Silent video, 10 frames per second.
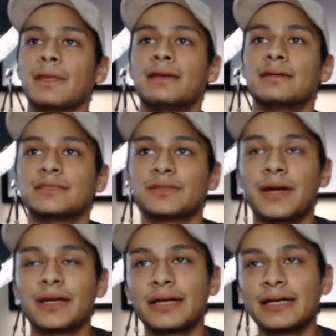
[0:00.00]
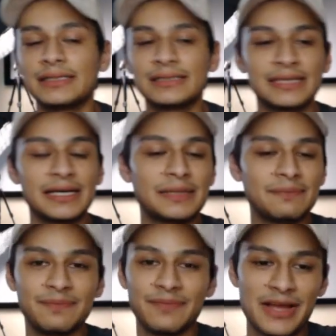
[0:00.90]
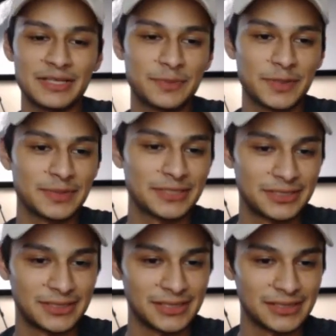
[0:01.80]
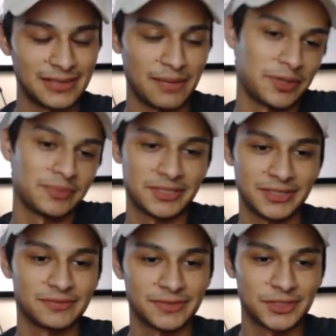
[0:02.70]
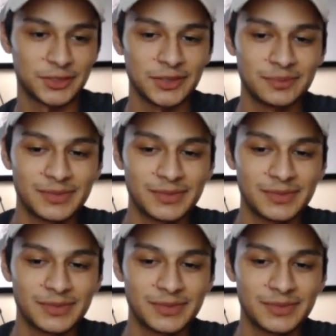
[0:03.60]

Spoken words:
So right, guys, that pretty much does for the stream.